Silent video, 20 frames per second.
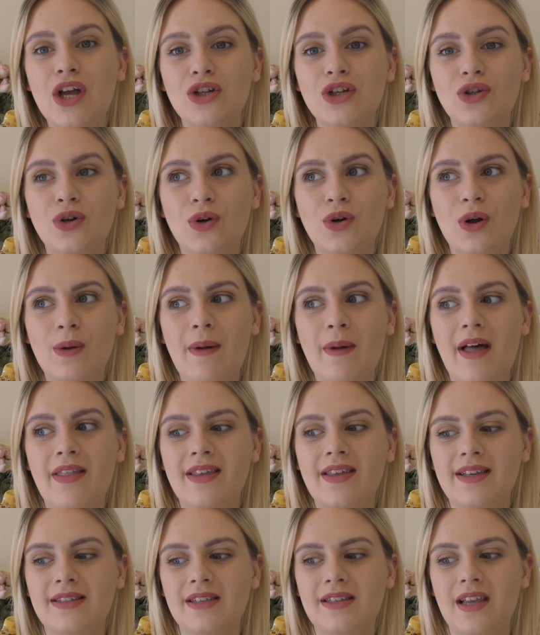talk about
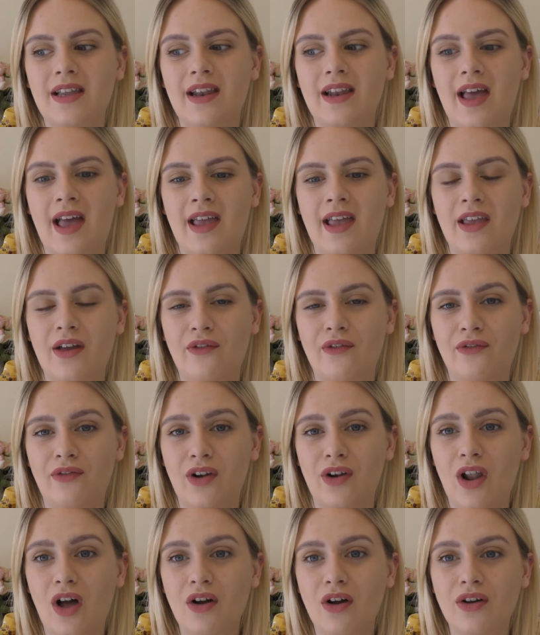this in a
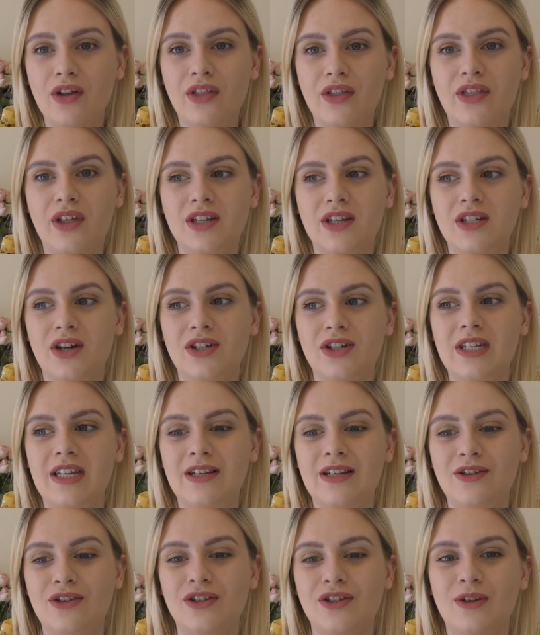vlog that I
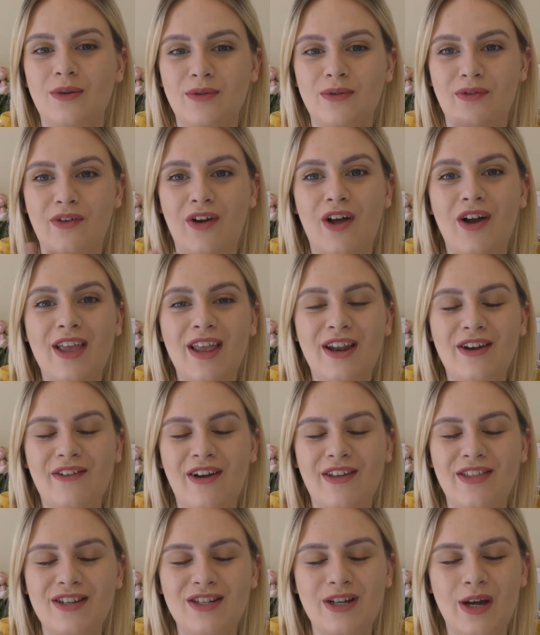did because I was vlogging
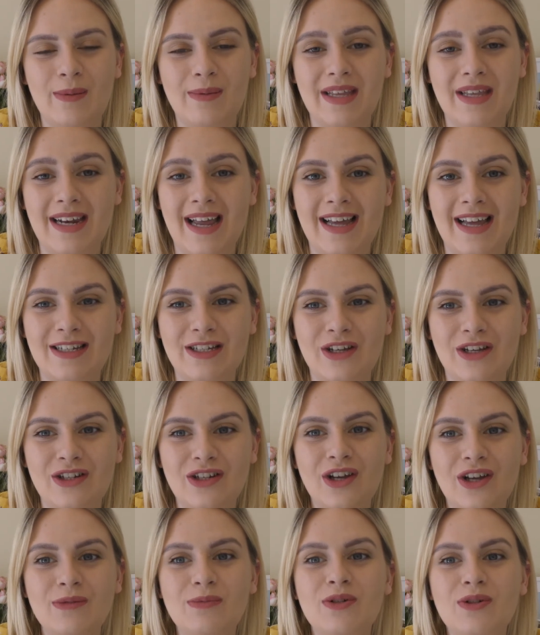around the time and then I had to go
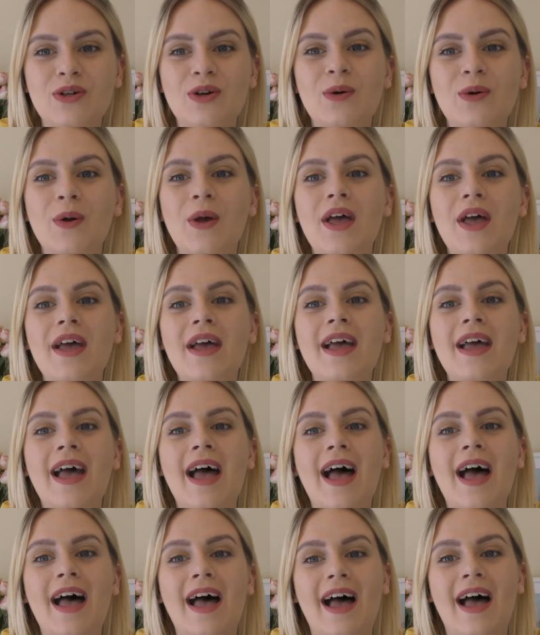into hospital.
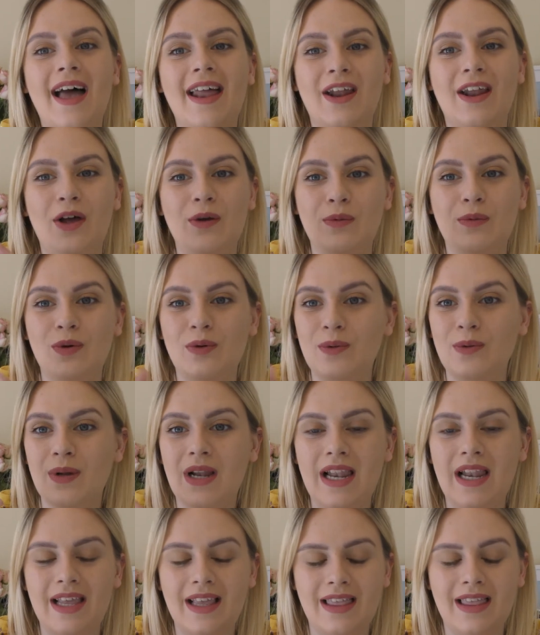And I will
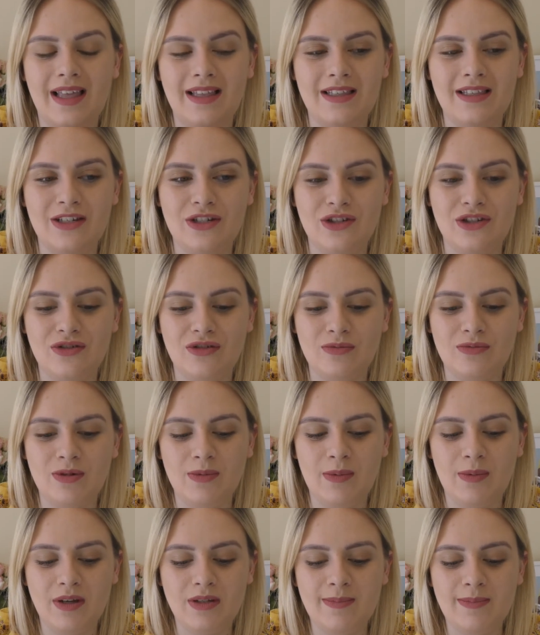link that in the
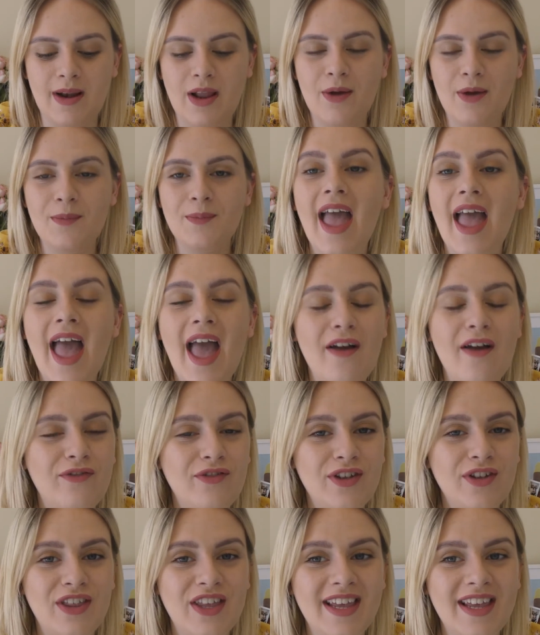description box below.
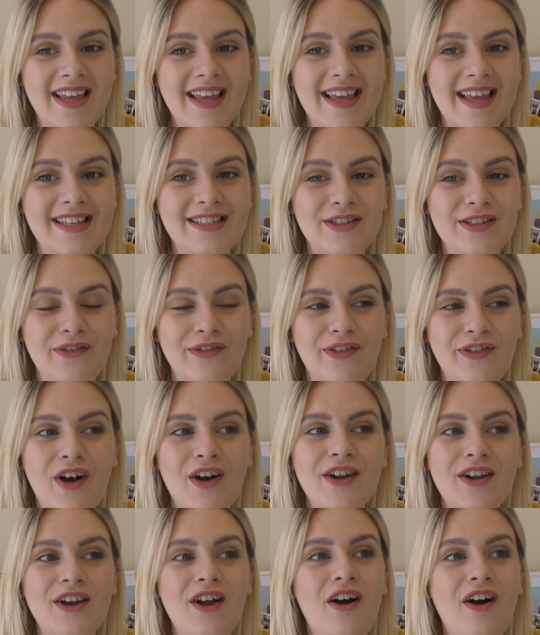Everything is
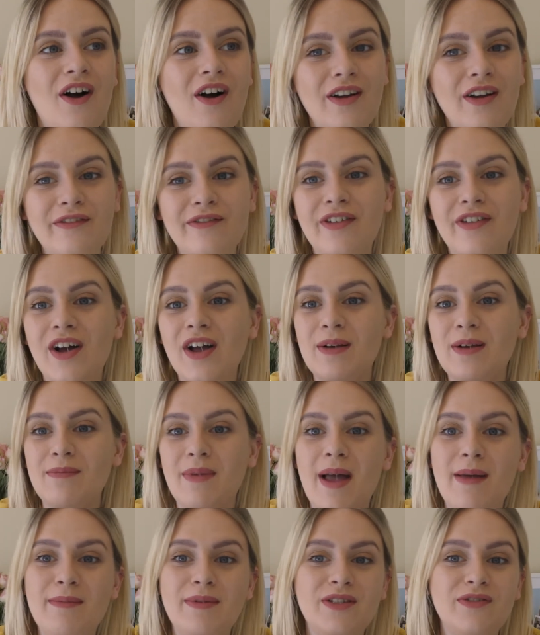fine, I'm fine,
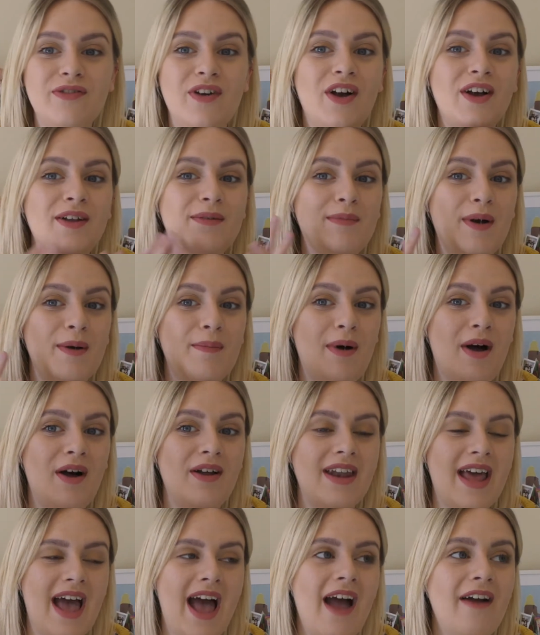baby's fine, my
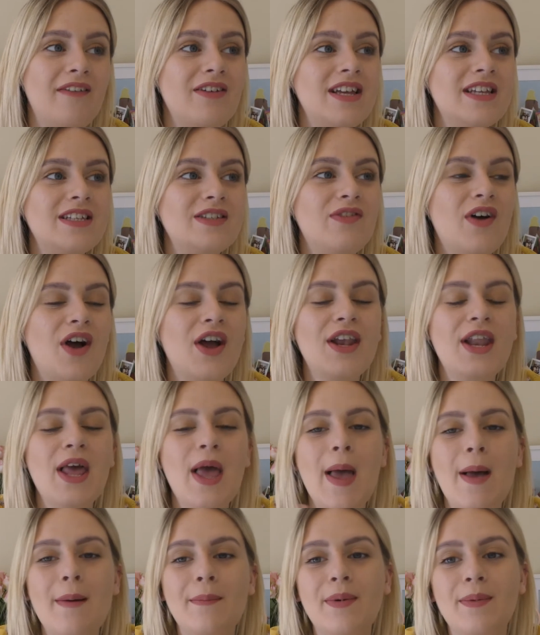partner Harry is fine,
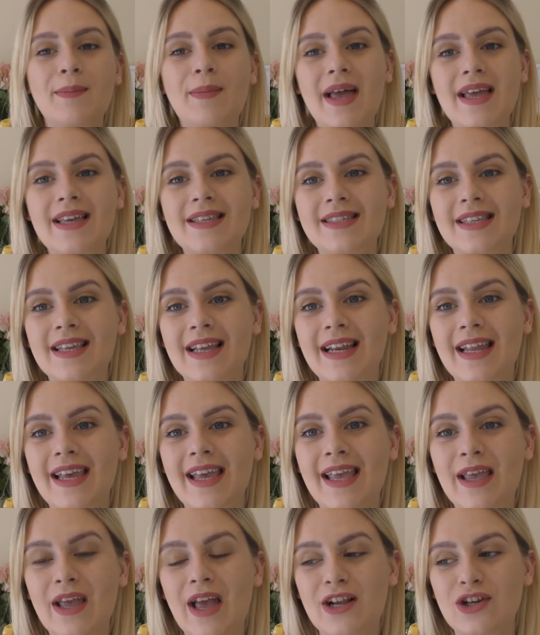but
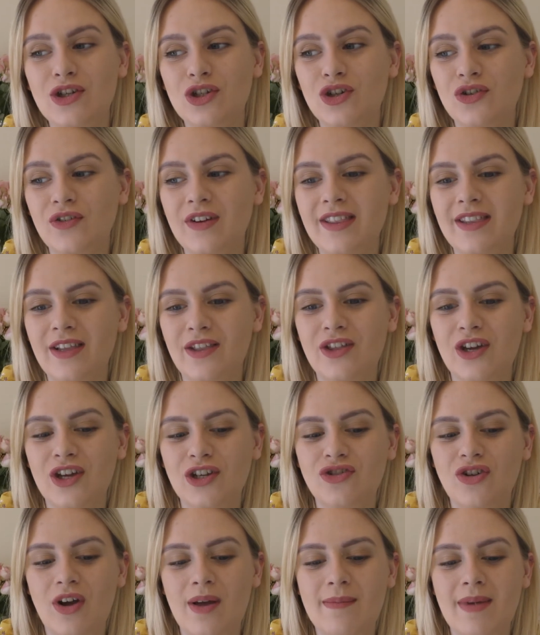basically during the
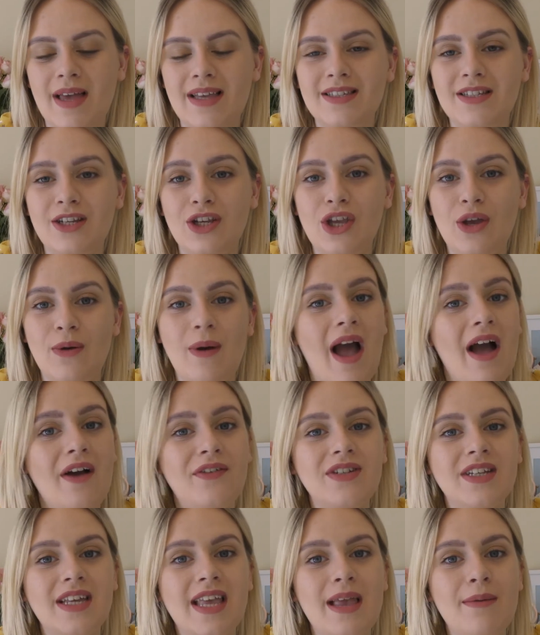third trimester you
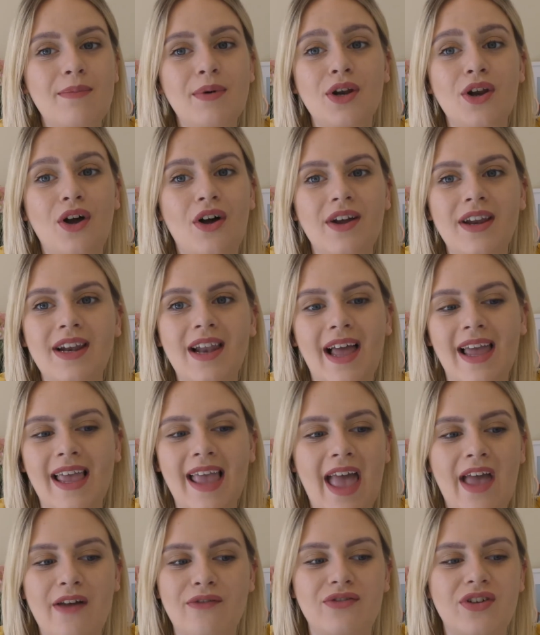have to keep an eye on like
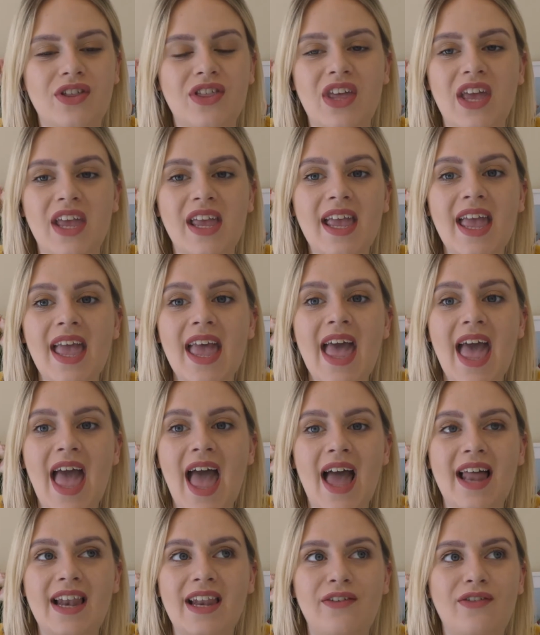everything,
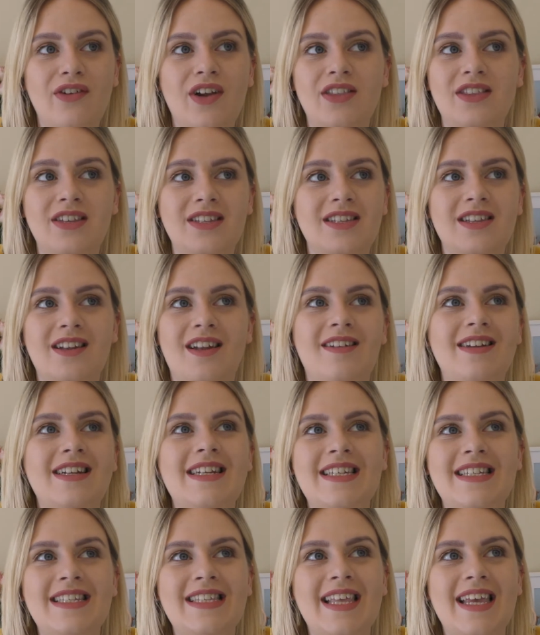and if like the
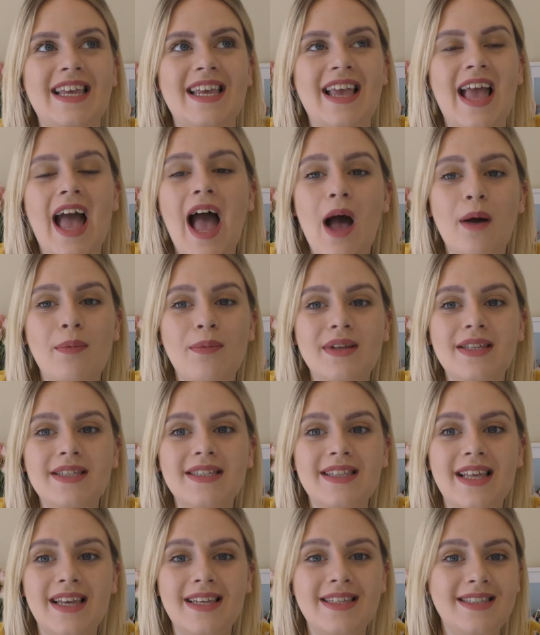slightest thing
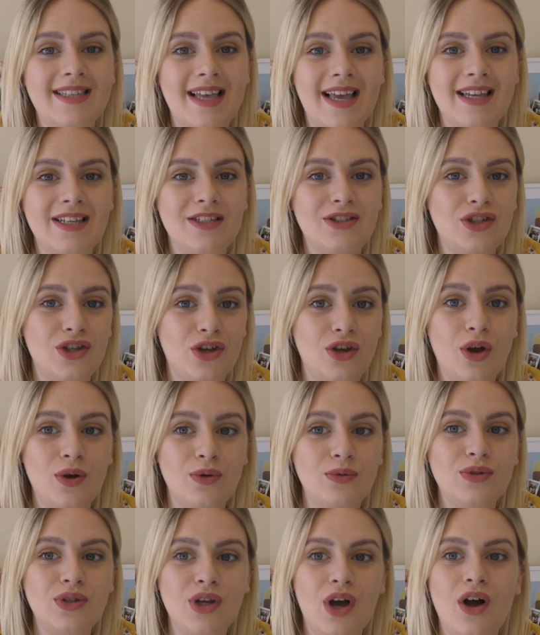happens, they say to
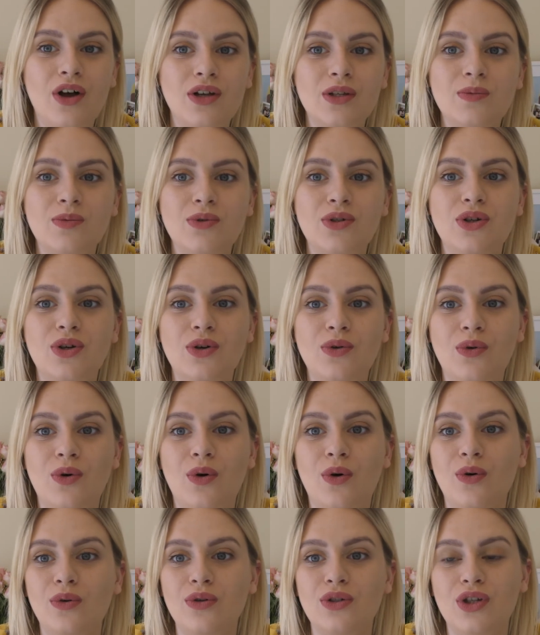go to hospital
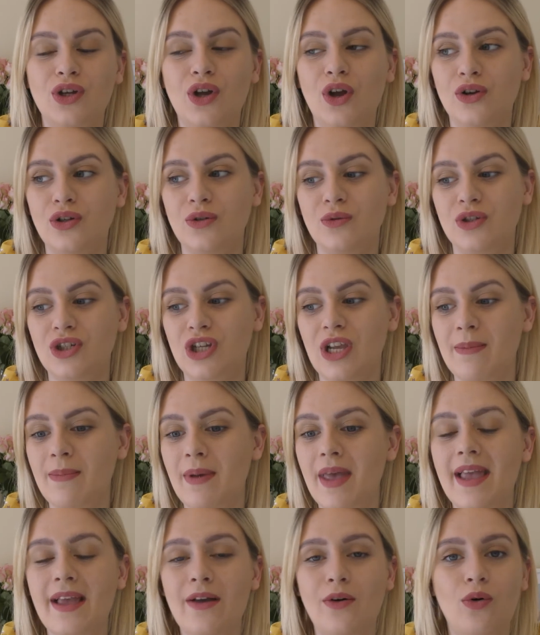or to go to a
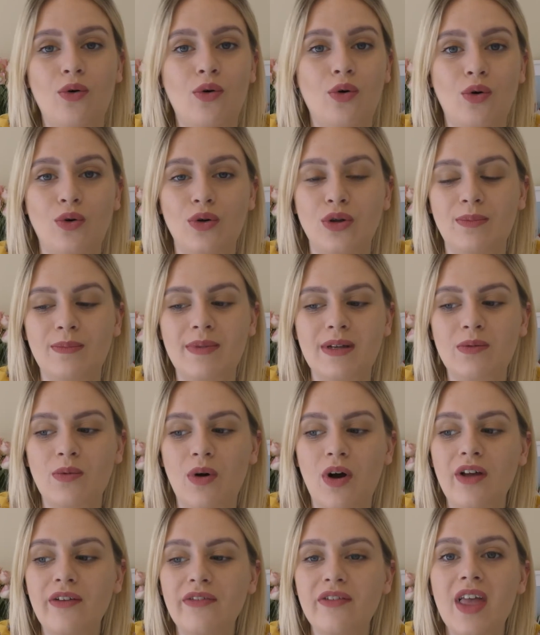GP or call your
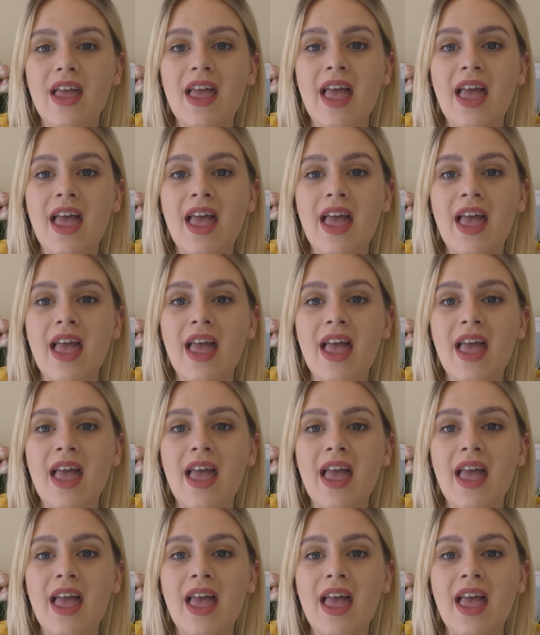midwife